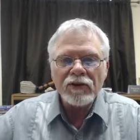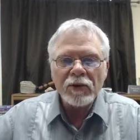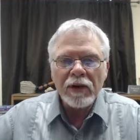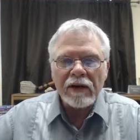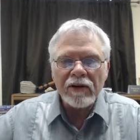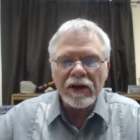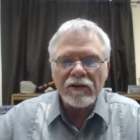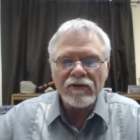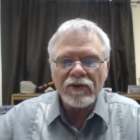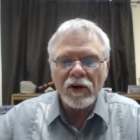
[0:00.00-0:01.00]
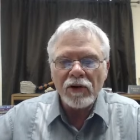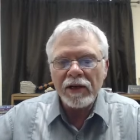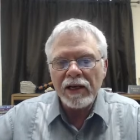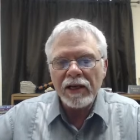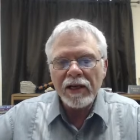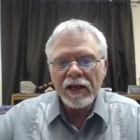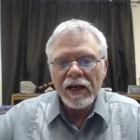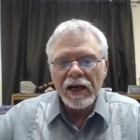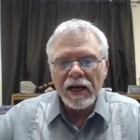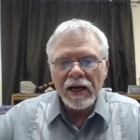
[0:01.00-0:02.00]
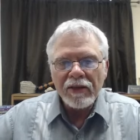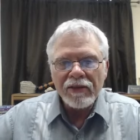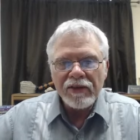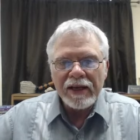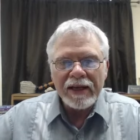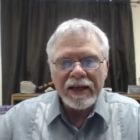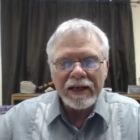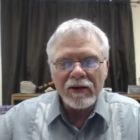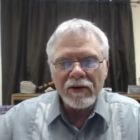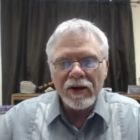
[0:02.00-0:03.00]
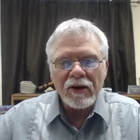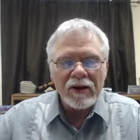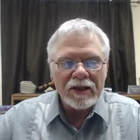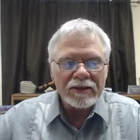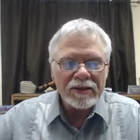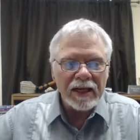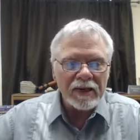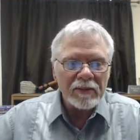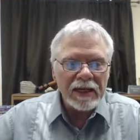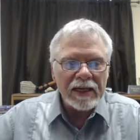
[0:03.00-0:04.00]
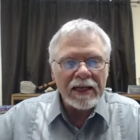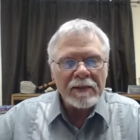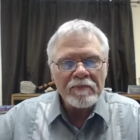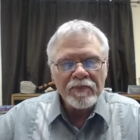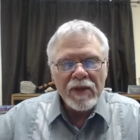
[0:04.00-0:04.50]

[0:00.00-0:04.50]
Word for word: So we have an unfolding uh, thing going on inside a meeting.